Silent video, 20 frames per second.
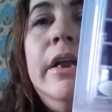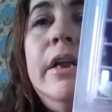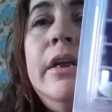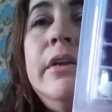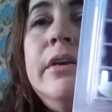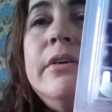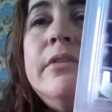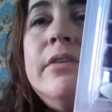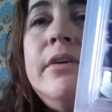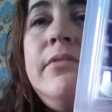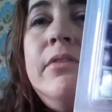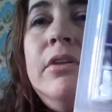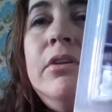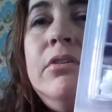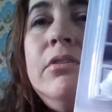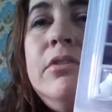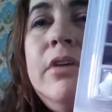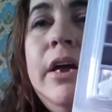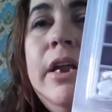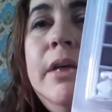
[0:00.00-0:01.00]
And it does have a
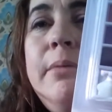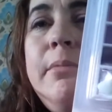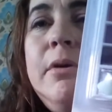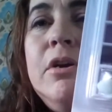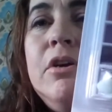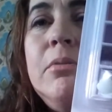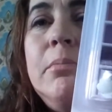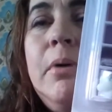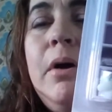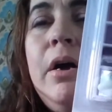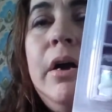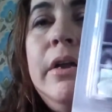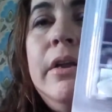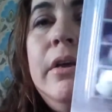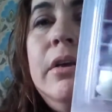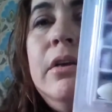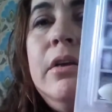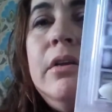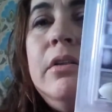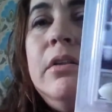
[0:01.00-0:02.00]
little tiny mirror behind
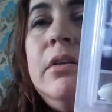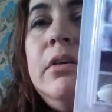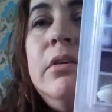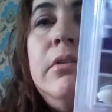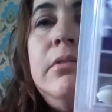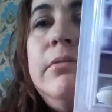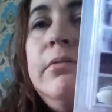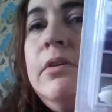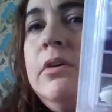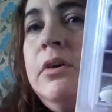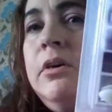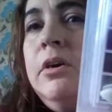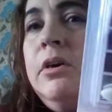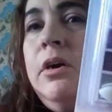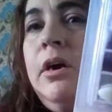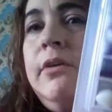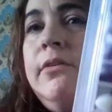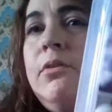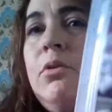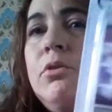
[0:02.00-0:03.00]
it. And then,
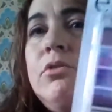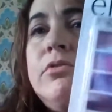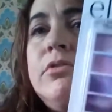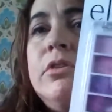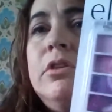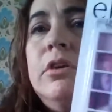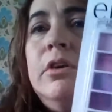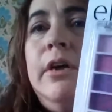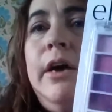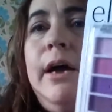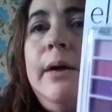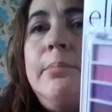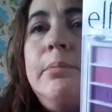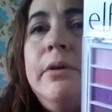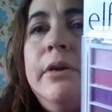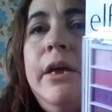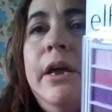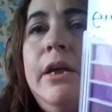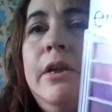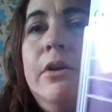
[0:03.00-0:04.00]
of course, a little
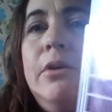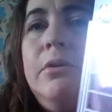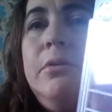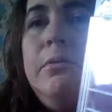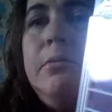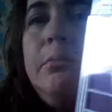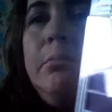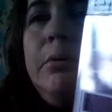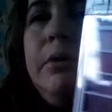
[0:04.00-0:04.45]
applicator.